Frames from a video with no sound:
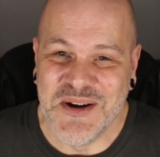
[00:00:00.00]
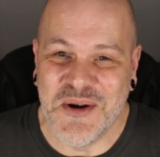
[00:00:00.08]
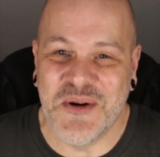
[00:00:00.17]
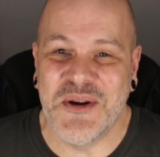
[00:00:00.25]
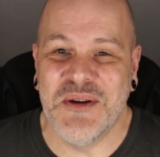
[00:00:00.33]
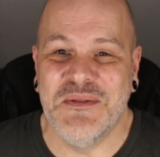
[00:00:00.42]

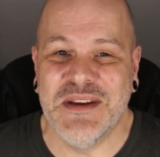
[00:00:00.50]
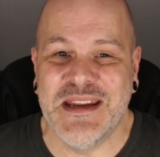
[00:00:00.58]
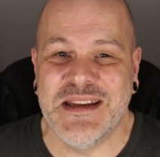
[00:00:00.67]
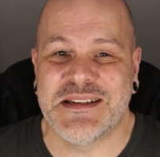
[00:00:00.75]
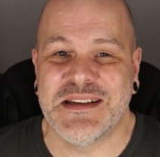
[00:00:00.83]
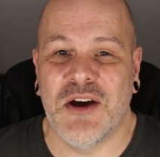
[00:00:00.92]
or you
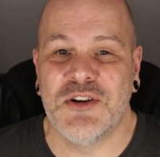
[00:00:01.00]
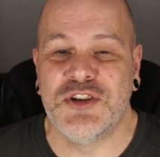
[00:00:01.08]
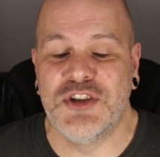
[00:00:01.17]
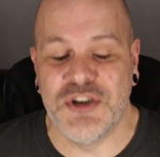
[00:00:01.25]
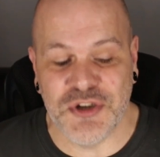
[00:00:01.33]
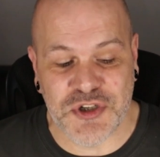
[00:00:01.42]
need to
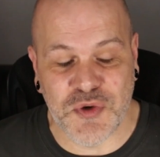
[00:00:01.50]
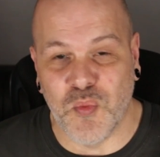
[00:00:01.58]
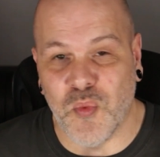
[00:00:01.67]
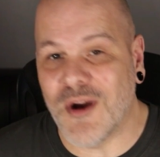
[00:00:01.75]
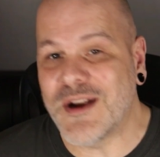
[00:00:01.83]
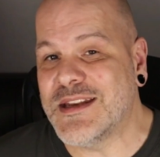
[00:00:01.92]
adjust
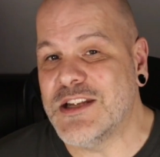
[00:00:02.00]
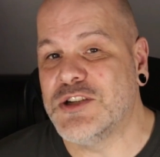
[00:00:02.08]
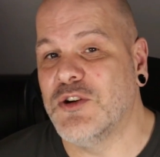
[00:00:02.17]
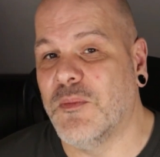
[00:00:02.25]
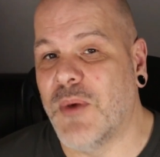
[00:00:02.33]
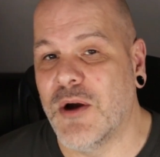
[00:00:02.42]
what it is
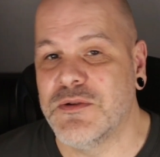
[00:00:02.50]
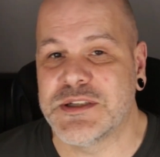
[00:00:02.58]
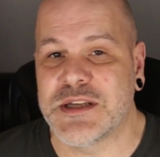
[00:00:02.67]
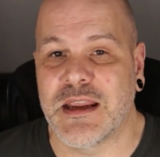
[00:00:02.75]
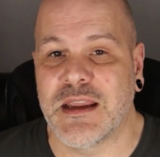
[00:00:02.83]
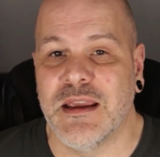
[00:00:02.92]
you're
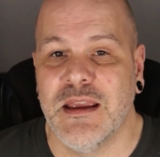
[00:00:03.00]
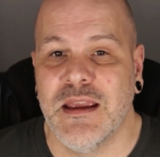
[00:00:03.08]
posting.